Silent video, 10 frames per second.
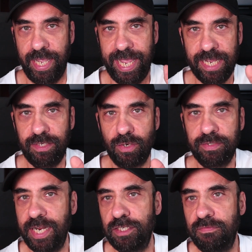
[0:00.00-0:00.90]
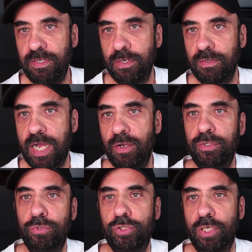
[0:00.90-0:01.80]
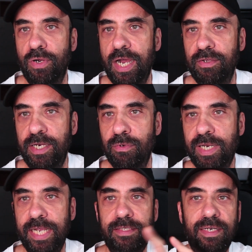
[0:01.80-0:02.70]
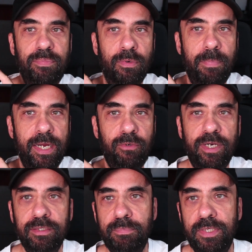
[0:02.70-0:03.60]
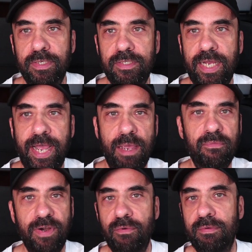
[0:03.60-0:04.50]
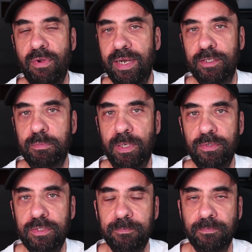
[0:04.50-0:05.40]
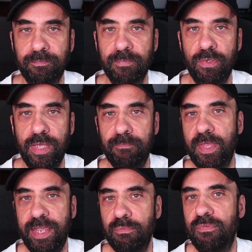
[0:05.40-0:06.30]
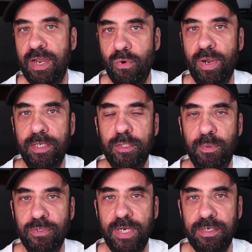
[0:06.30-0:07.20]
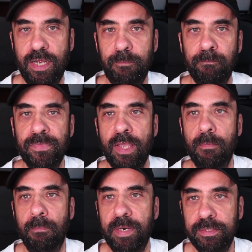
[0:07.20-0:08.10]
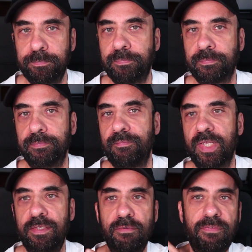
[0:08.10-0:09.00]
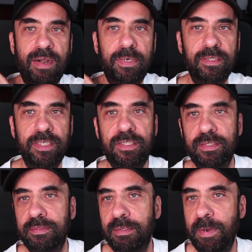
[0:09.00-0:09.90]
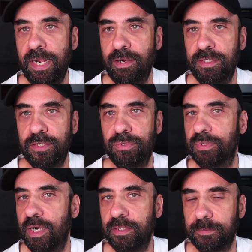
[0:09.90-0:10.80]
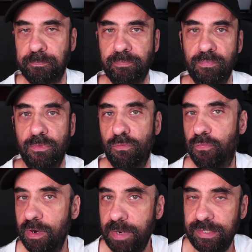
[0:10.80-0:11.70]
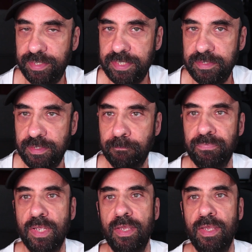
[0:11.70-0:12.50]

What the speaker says: And on the next video, I'm going to show how can you light up your background, because I am very well exposed. Okay, I am very well exposed right now, but the environment, the background is too dark for my tasting.